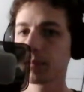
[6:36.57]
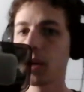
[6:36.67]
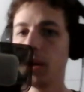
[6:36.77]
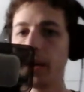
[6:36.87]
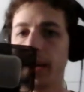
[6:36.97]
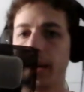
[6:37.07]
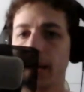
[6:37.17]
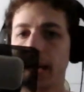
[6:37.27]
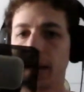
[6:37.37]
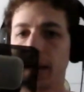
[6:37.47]
Okay, I
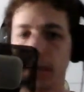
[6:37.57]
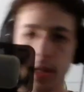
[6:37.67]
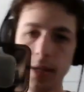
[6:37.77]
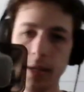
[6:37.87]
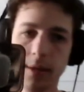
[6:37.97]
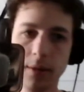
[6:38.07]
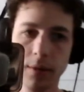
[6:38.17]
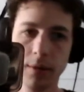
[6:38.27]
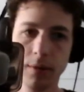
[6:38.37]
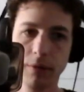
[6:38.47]
got the
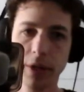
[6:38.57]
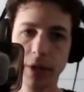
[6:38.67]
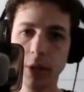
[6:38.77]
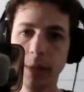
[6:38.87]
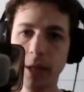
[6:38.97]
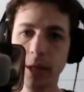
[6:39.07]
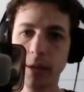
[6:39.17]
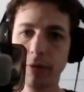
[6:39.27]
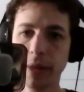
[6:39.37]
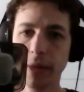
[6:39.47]
volume
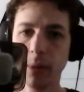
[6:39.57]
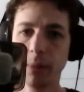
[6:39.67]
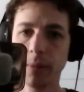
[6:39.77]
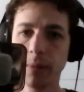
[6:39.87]
in for that one